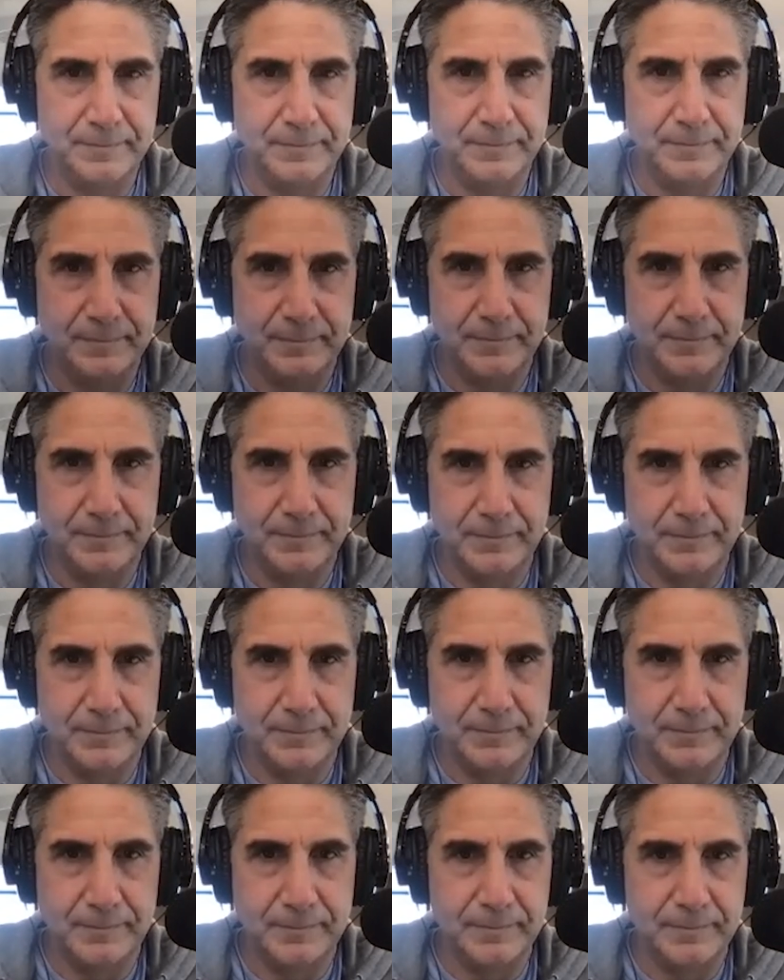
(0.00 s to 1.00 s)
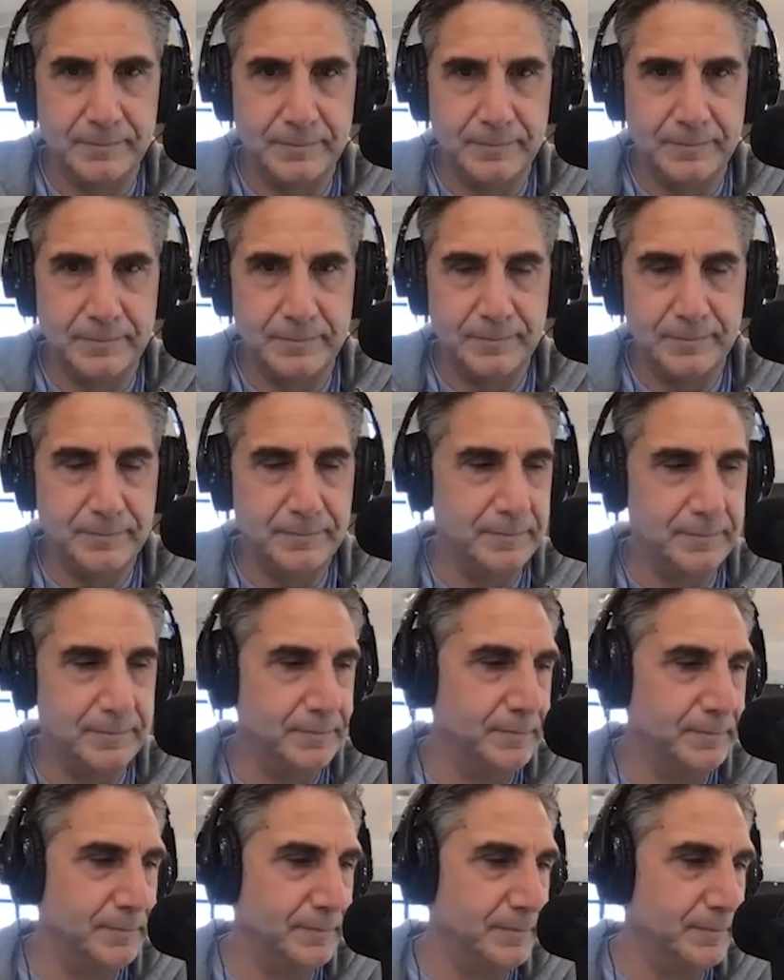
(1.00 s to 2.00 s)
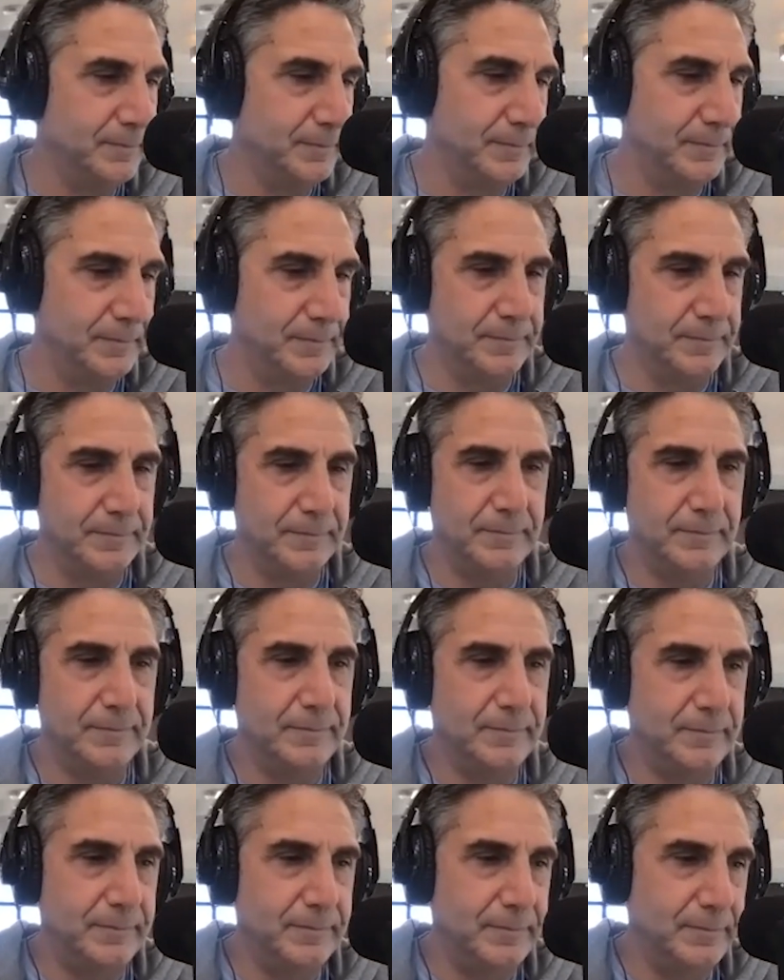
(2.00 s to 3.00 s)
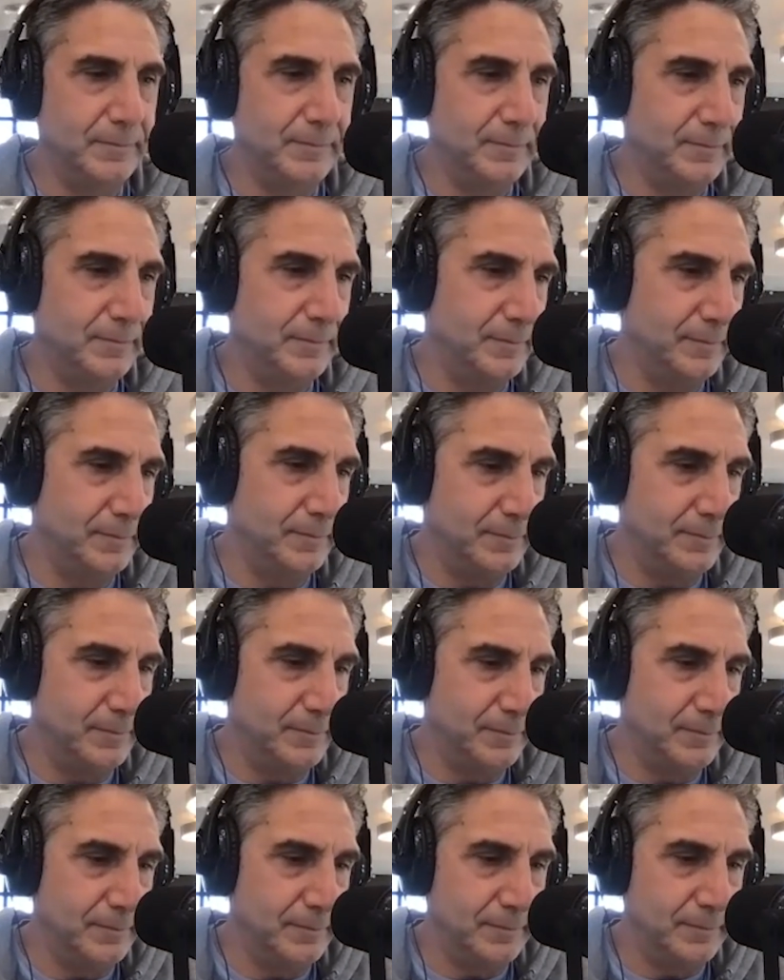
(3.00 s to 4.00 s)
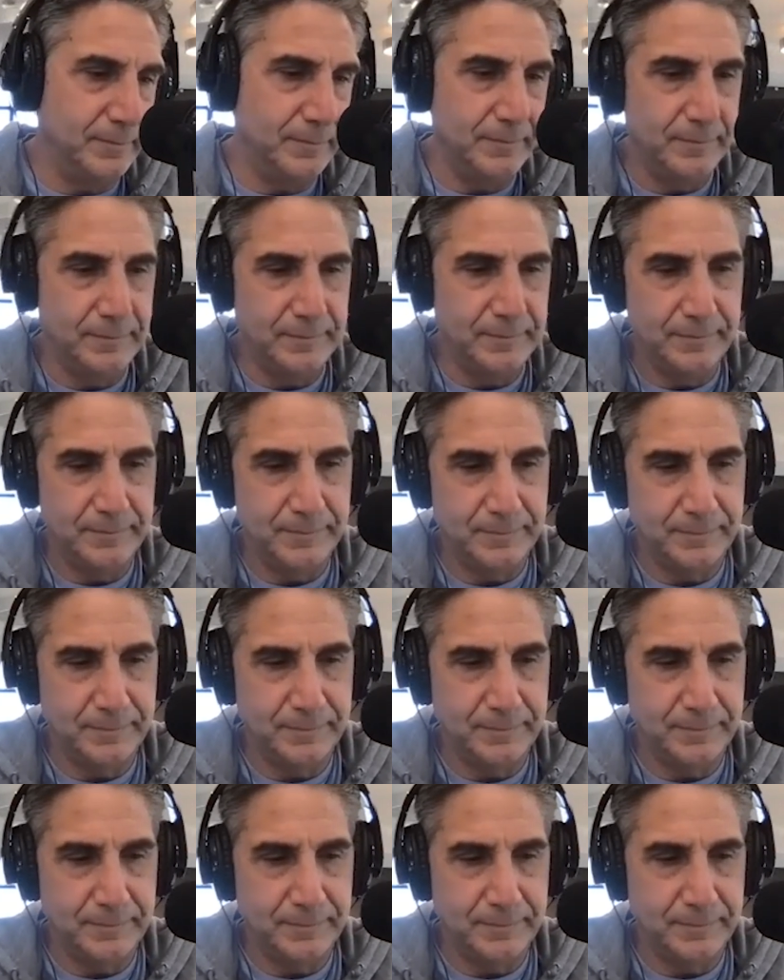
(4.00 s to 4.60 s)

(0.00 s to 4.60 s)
No words are spoken by the person on screen.